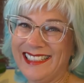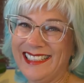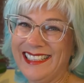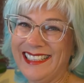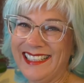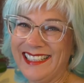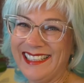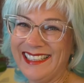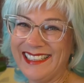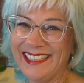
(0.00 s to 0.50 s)

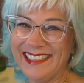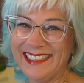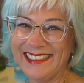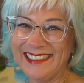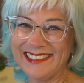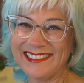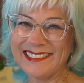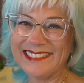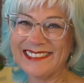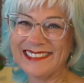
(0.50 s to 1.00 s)

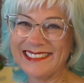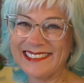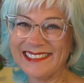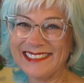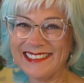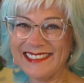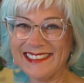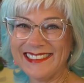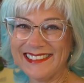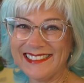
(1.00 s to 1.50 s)

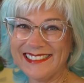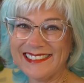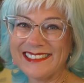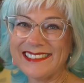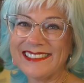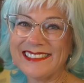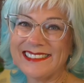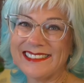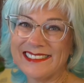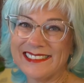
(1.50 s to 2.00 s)

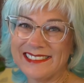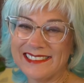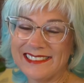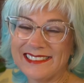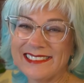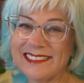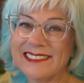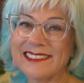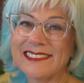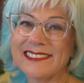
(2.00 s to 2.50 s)
The person shown says nothing.